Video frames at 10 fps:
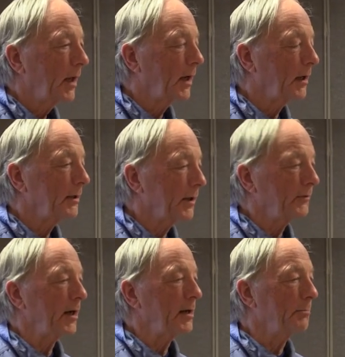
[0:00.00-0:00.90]
Uh, they're
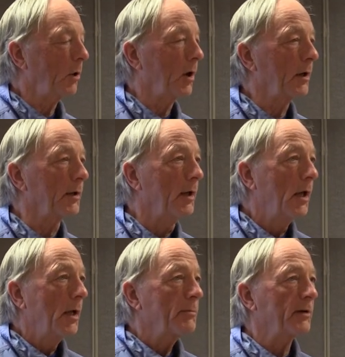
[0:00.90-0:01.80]
very important.
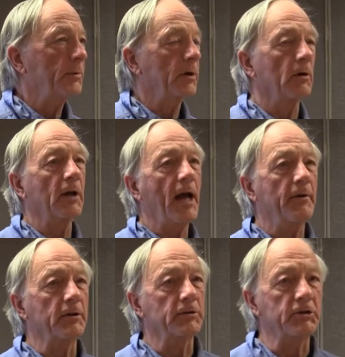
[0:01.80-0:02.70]
But if we're going to
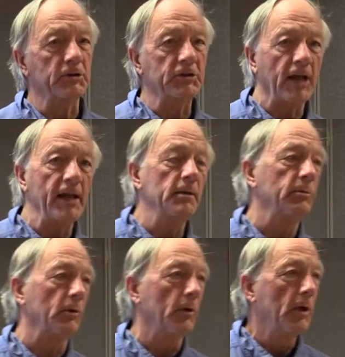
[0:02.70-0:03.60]
have a
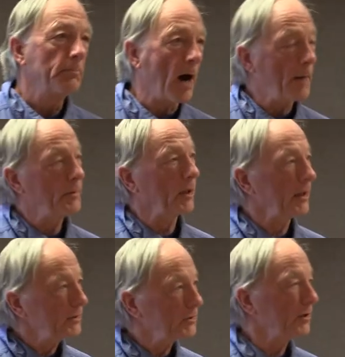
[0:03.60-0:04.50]
sustainable
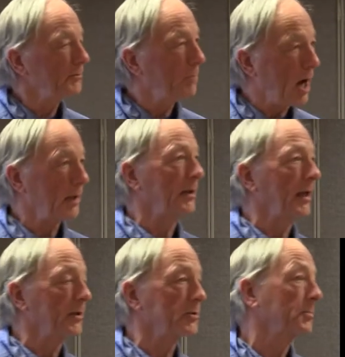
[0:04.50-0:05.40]
population of
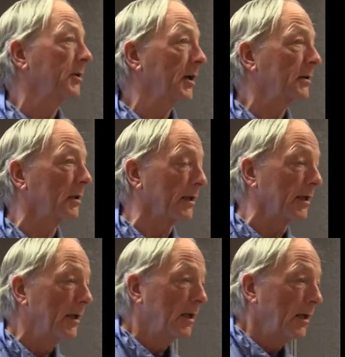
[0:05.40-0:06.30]
pollinators, particularly